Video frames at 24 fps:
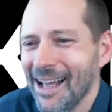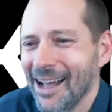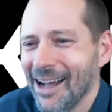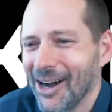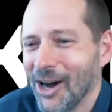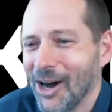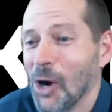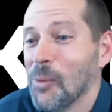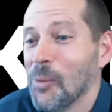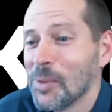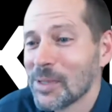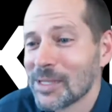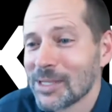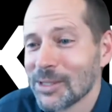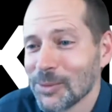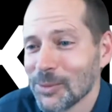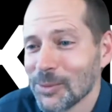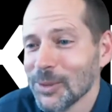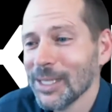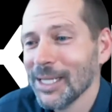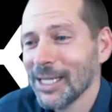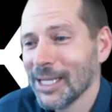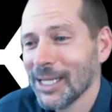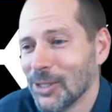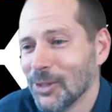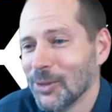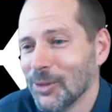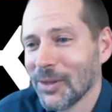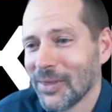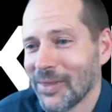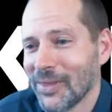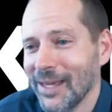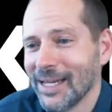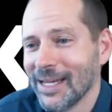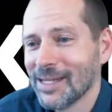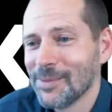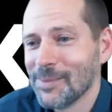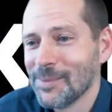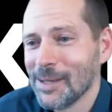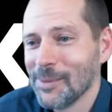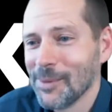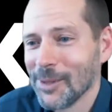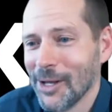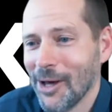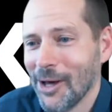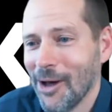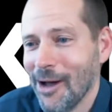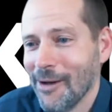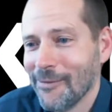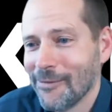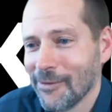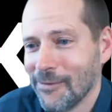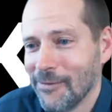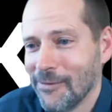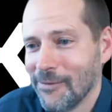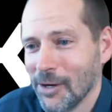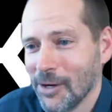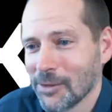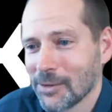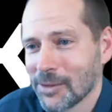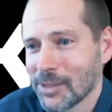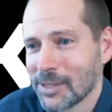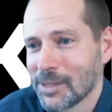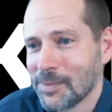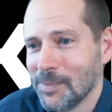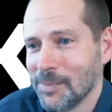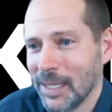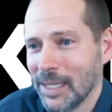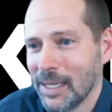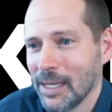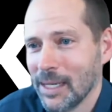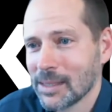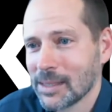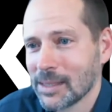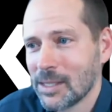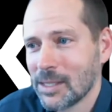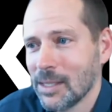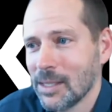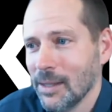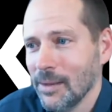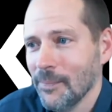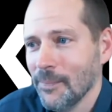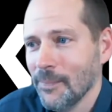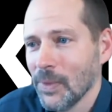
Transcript: Hope is a really cool thing to be able to offer folks, because